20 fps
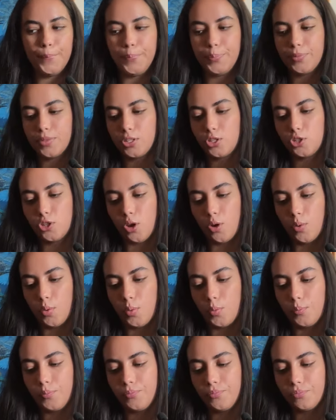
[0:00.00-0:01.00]

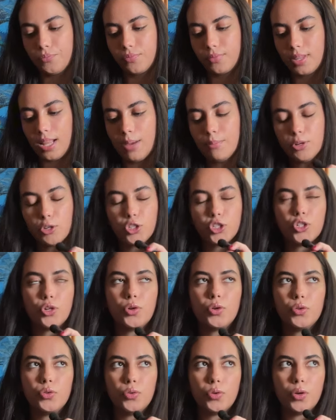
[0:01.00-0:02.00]
So I'm not
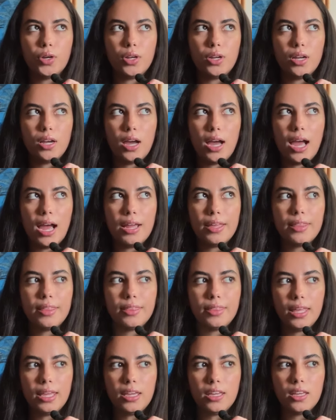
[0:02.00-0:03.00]
sure. I
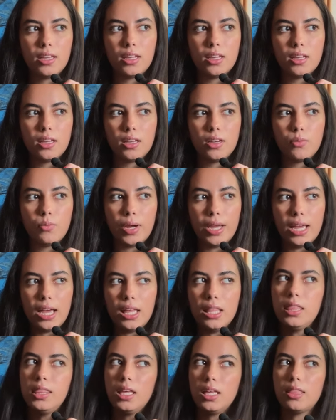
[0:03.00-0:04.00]
think
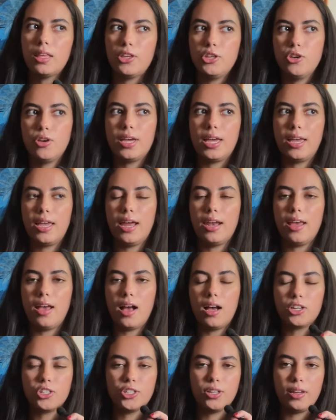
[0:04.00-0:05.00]
that you can get it
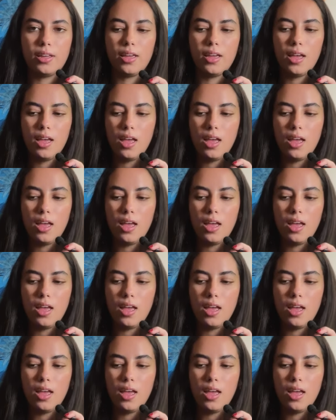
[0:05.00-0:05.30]
actually.